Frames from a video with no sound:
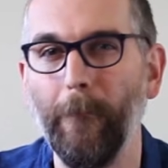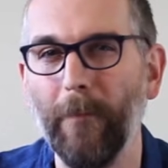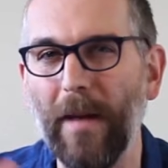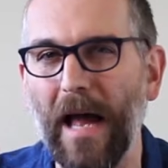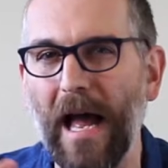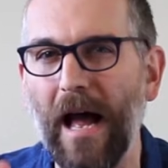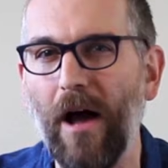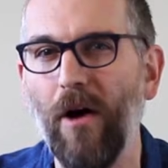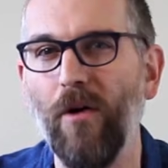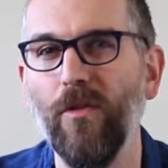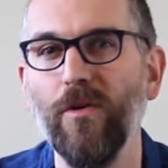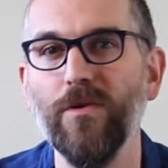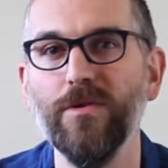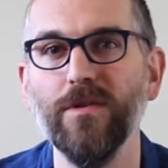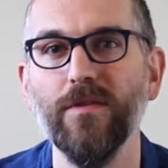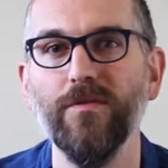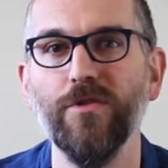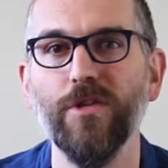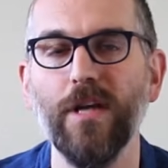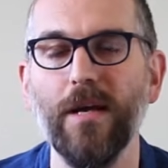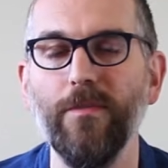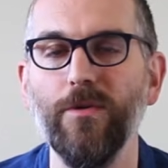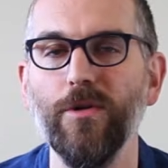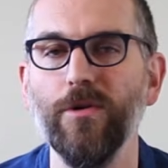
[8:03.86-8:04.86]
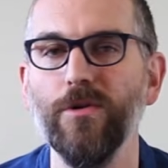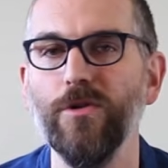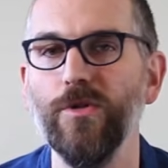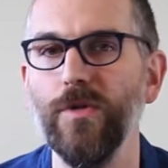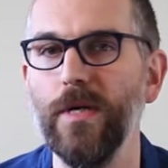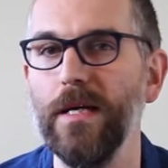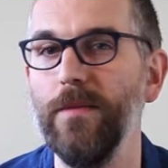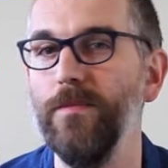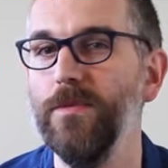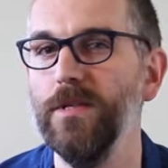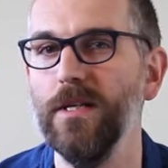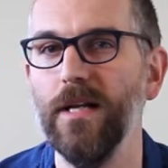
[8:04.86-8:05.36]
how those have shaped your
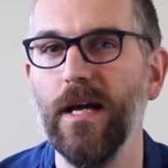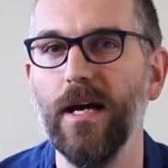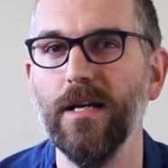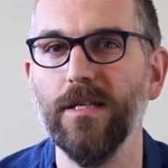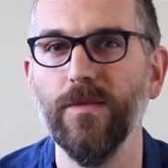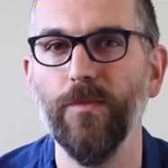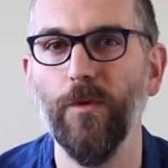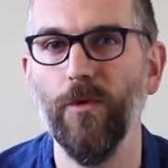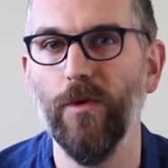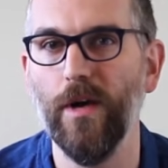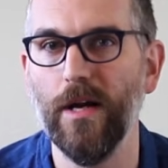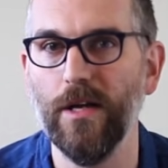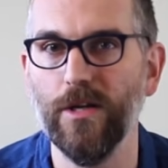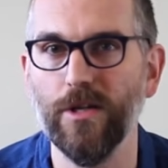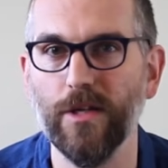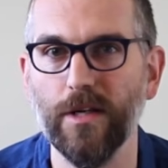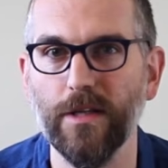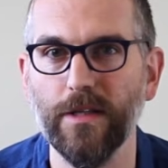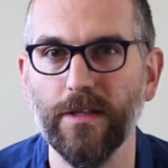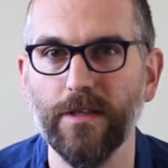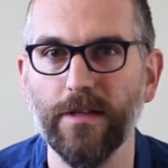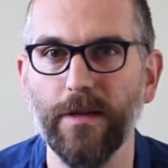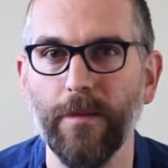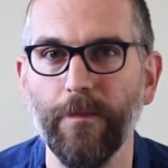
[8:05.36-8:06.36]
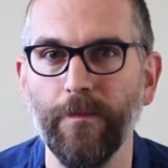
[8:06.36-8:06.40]
dreams and aspirations.